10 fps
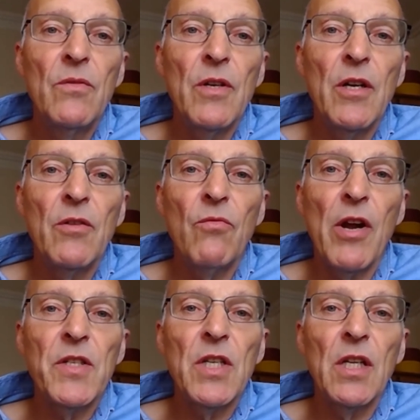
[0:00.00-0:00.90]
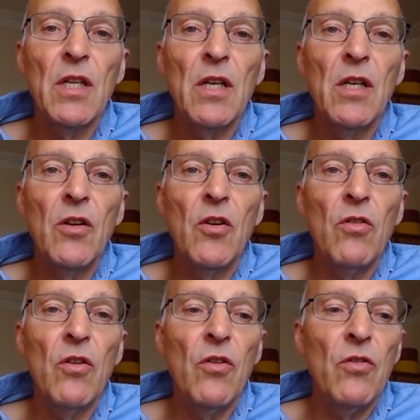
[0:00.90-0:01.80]
writing
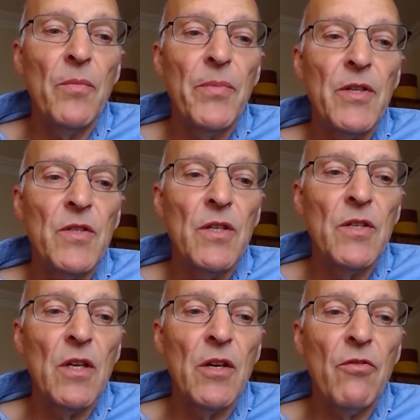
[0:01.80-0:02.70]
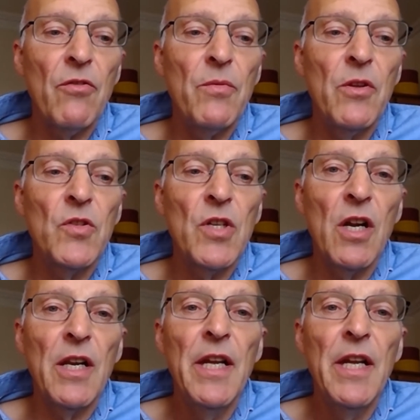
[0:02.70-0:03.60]
longer pieces. I agree with you
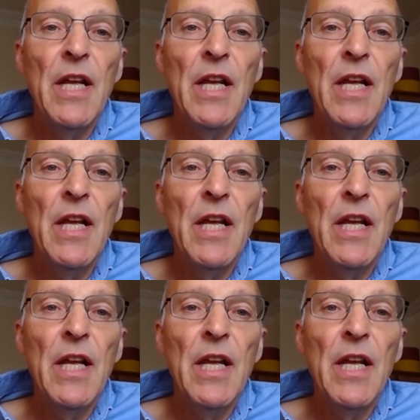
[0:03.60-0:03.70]
entirely.